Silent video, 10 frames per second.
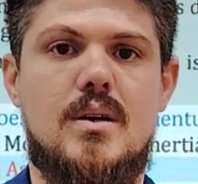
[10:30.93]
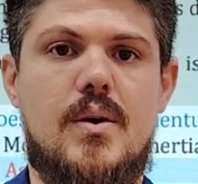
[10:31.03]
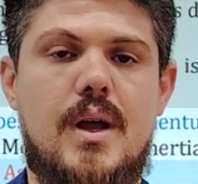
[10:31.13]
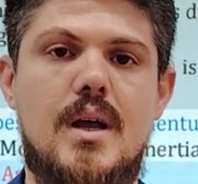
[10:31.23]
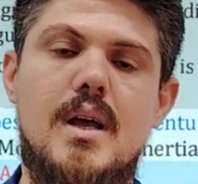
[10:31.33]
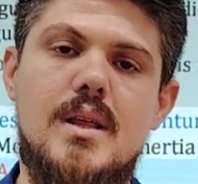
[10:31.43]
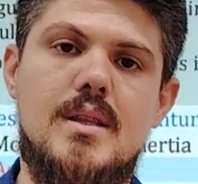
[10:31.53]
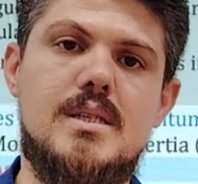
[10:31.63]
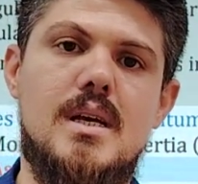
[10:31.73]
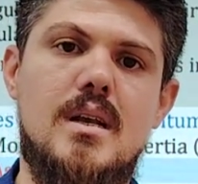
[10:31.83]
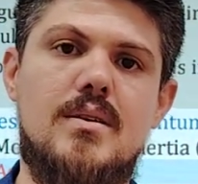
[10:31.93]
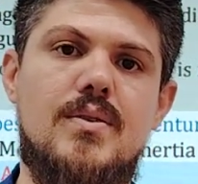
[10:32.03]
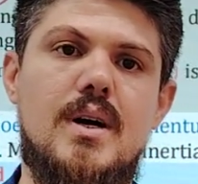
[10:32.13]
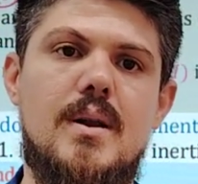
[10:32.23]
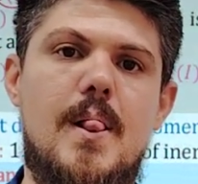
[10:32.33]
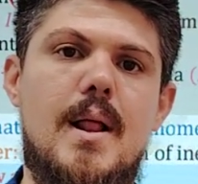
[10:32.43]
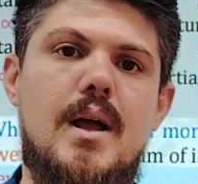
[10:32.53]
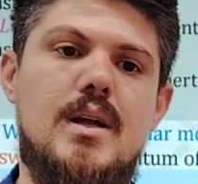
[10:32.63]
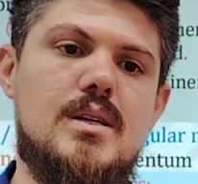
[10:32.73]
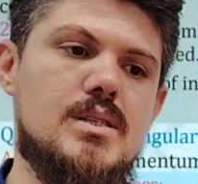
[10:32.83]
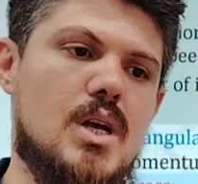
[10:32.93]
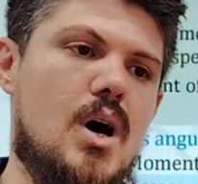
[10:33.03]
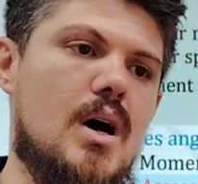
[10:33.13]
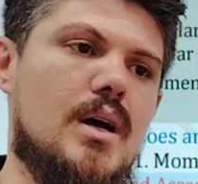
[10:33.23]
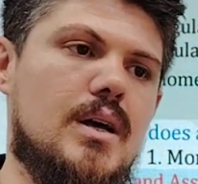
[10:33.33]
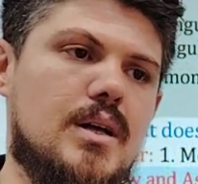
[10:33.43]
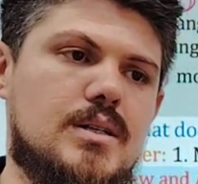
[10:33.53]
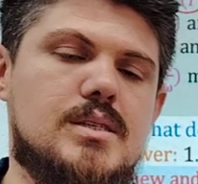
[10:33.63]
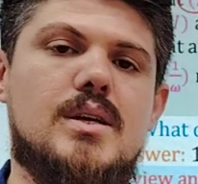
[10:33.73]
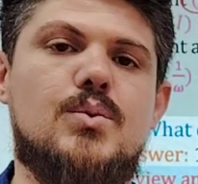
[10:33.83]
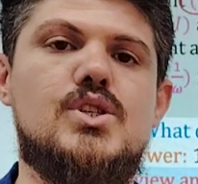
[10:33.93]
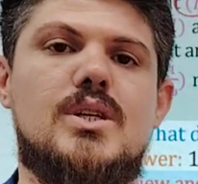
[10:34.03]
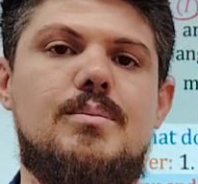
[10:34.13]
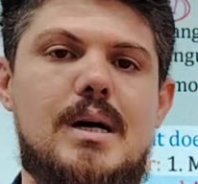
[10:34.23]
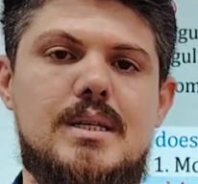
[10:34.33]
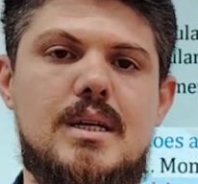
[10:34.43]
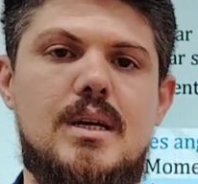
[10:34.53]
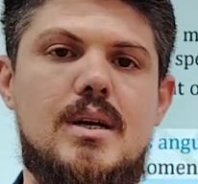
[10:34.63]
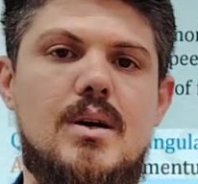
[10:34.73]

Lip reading: Okay, the ceiling fan, it is a rigid body.